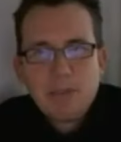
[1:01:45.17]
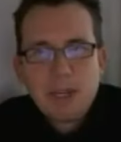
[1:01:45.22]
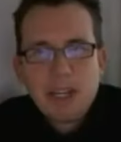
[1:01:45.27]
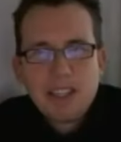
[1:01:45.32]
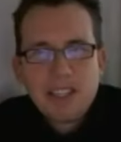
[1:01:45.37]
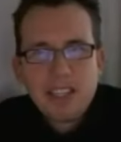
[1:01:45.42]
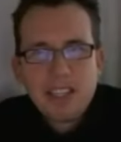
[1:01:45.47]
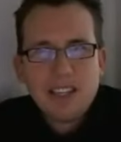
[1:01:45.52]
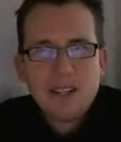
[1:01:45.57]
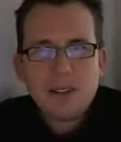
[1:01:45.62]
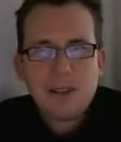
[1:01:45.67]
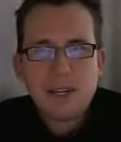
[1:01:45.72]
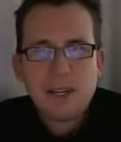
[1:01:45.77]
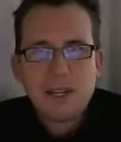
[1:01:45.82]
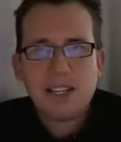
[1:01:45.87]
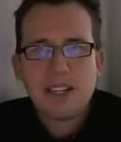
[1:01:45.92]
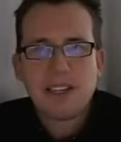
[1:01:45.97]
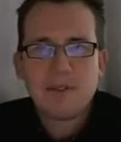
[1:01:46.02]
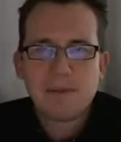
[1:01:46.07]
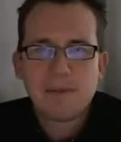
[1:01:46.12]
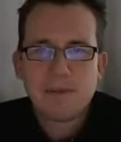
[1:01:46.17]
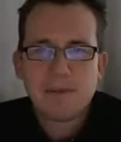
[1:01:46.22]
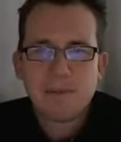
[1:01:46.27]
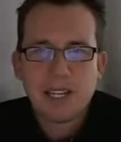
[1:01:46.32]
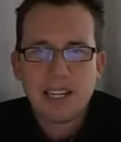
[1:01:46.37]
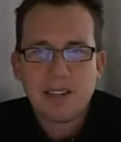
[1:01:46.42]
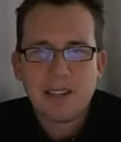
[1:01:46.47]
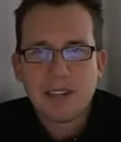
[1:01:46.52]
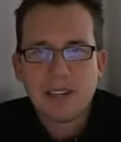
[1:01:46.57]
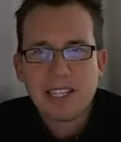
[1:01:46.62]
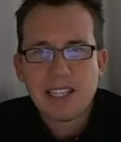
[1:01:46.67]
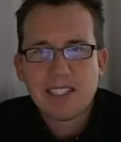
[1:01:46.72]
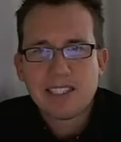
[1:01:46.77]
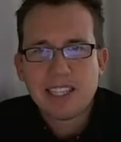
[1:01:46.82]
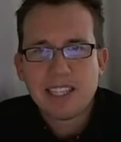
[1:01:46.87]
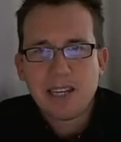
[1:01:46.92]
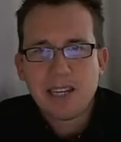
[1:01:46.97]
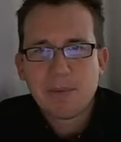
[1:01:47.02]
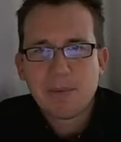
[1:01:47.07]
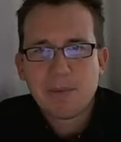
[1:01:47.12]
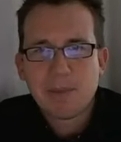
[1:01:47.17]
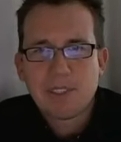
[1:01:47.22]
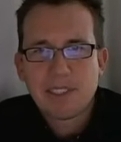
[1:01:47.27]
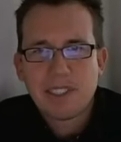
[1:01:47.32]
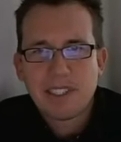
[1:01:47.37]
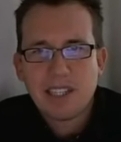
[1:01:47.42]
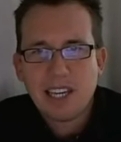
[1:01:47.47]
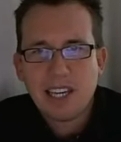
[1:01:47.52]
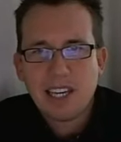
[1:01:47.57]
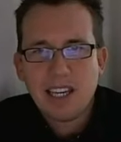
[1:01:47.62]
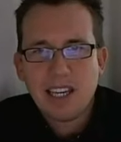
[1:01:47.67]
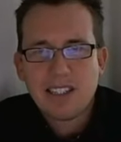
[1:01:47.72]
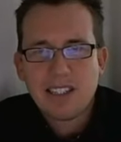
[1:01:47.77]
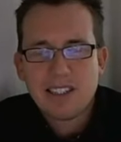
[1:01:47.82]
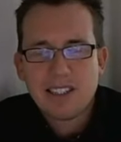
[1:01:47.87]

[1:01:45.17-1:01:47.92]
primarily. You know, I love landscapes,